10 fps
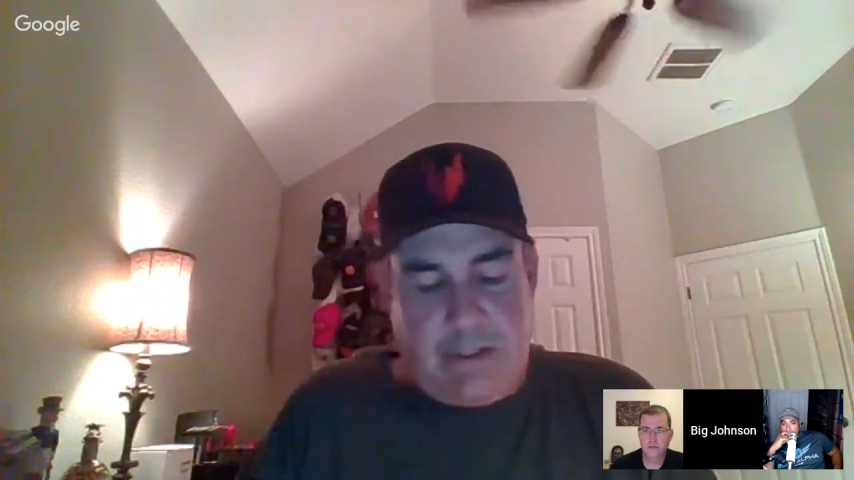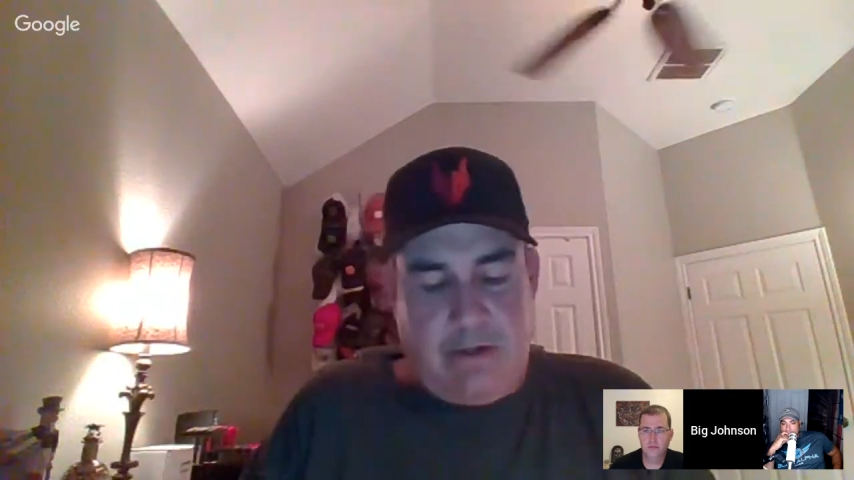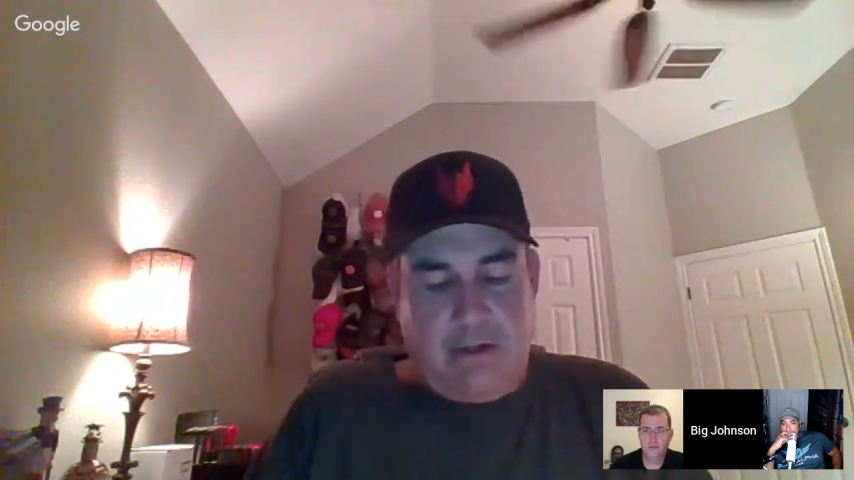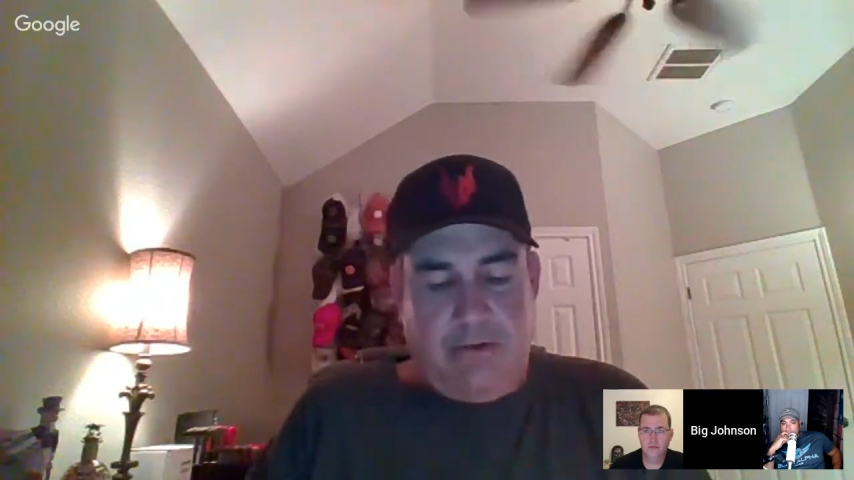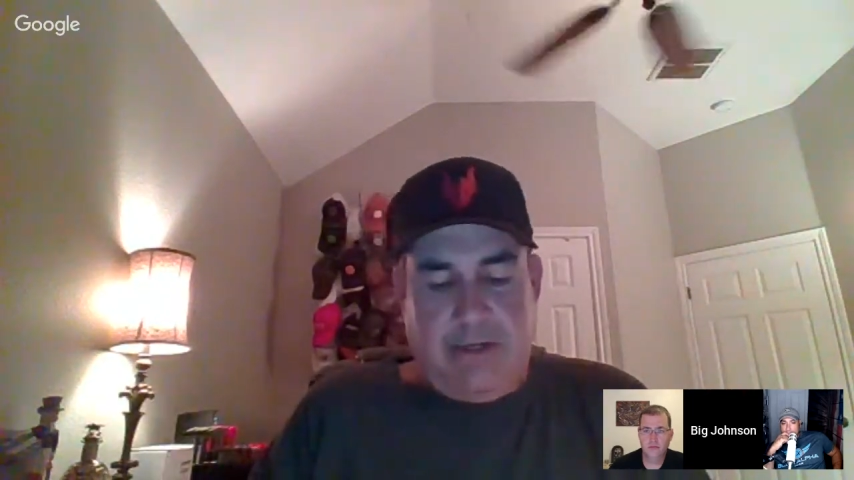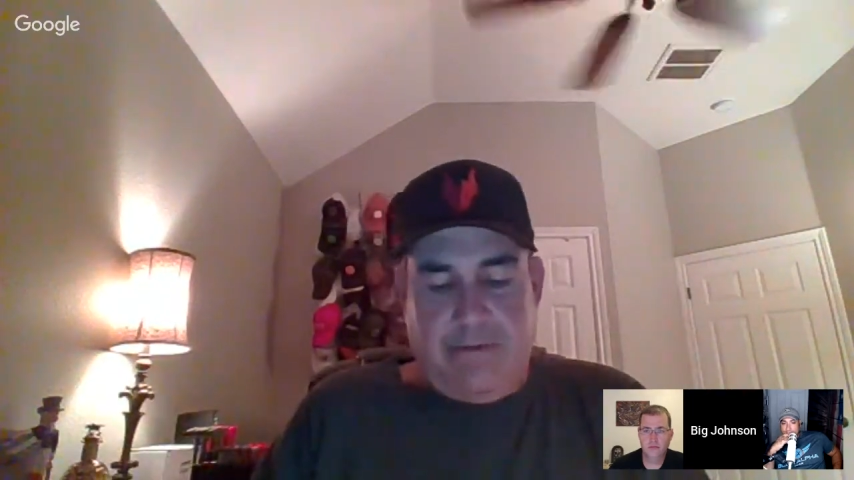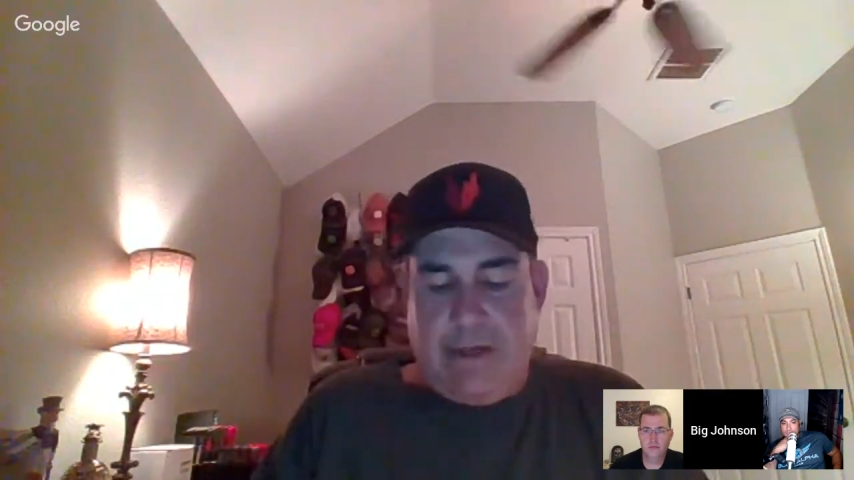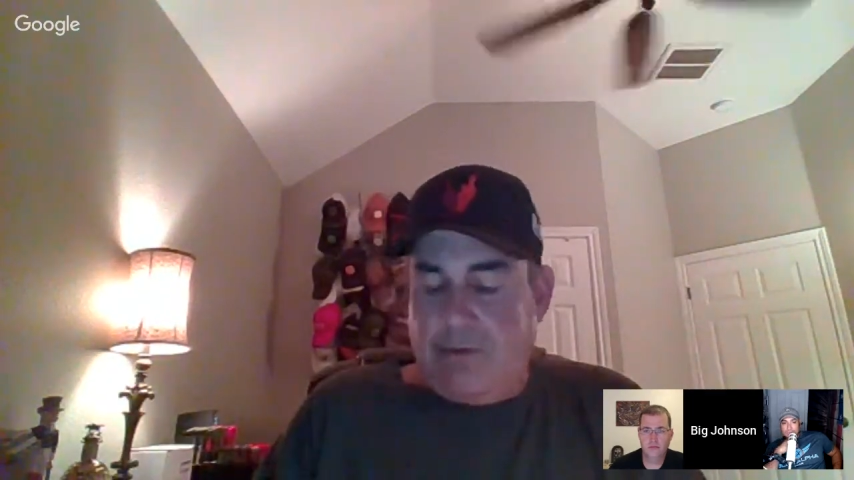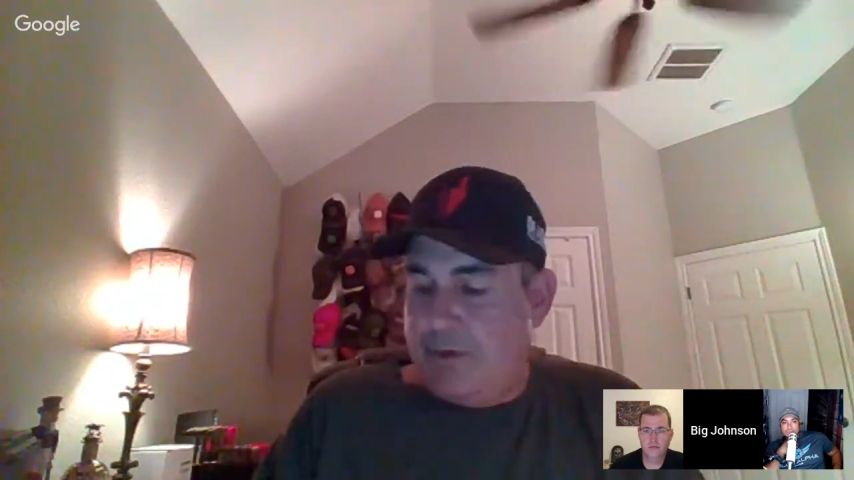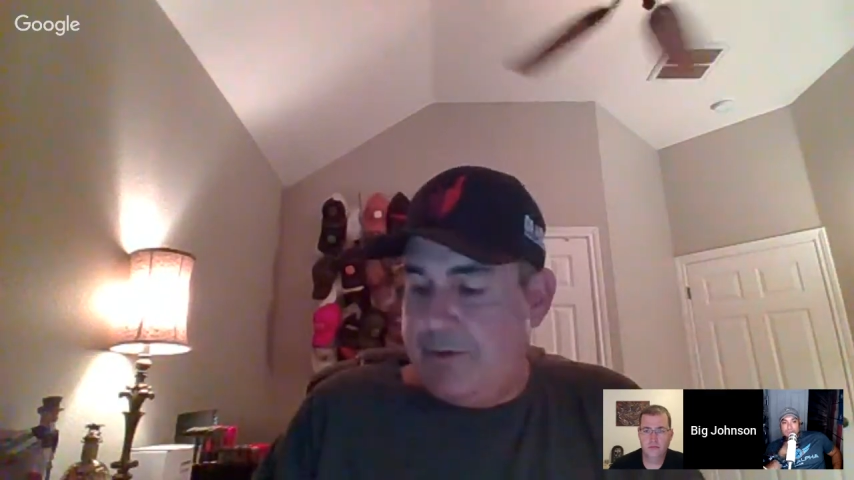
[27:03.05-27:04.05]
kind of gone
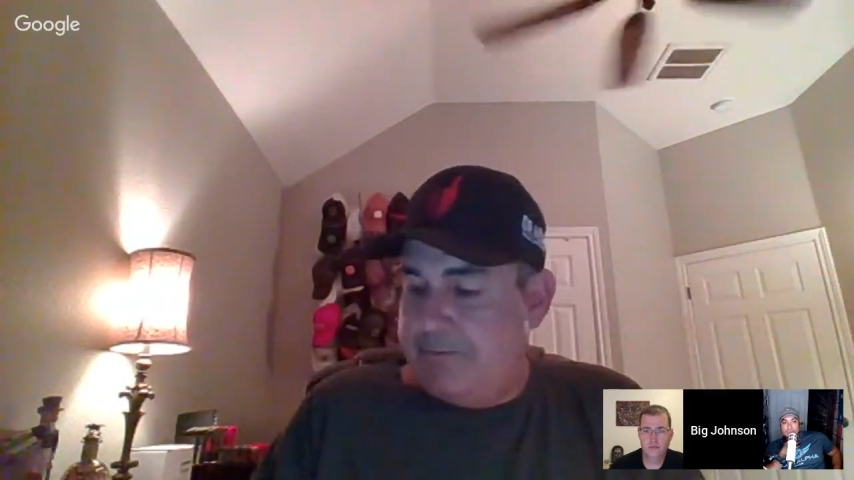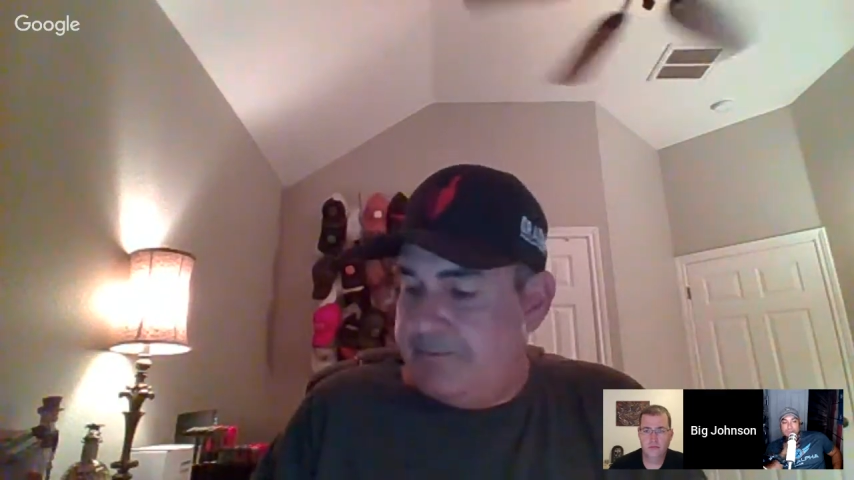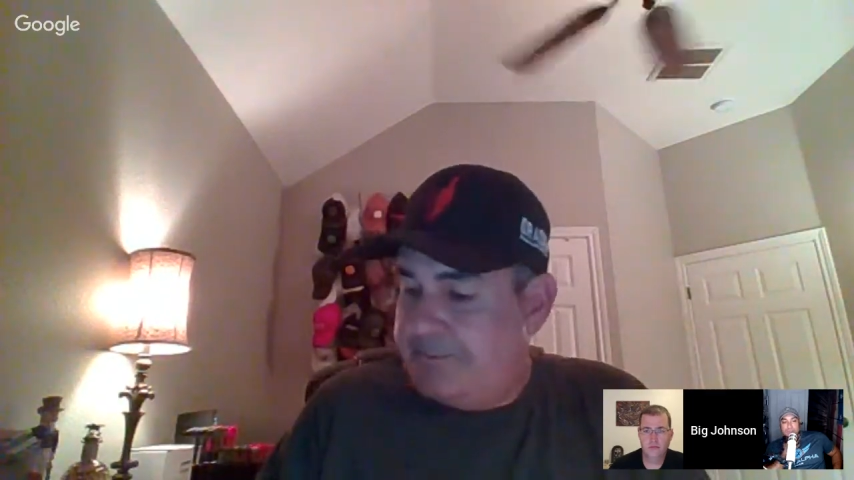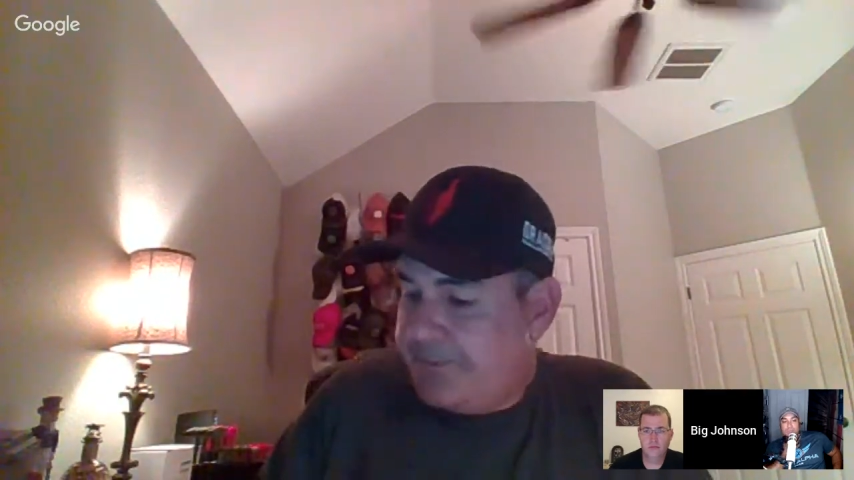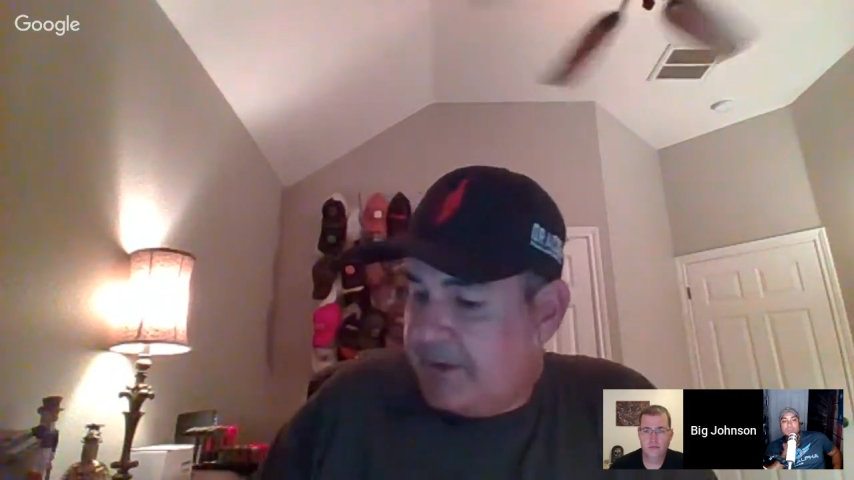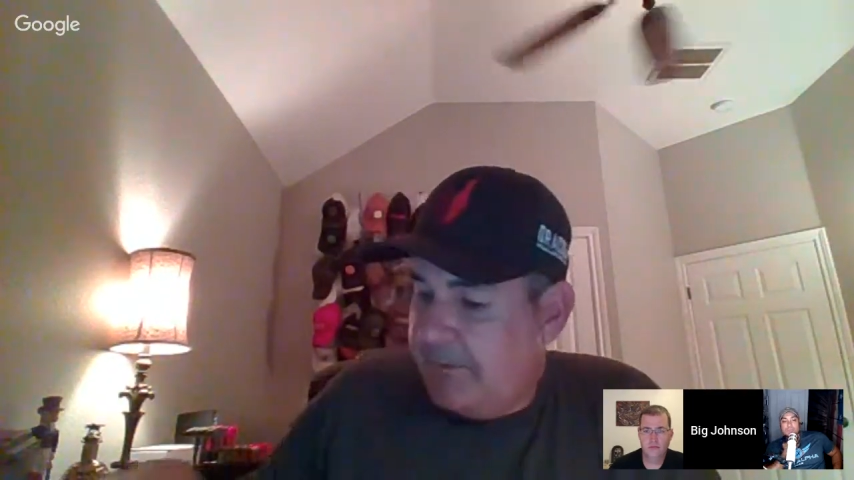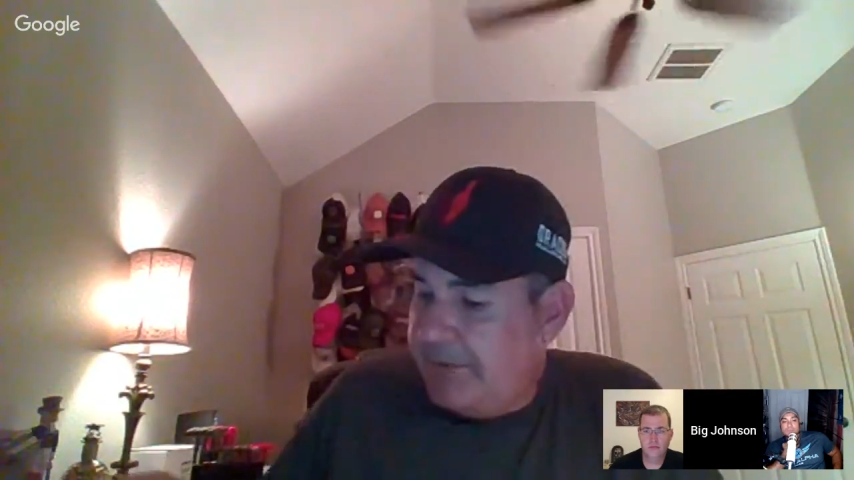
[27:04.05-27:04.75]
around that rim,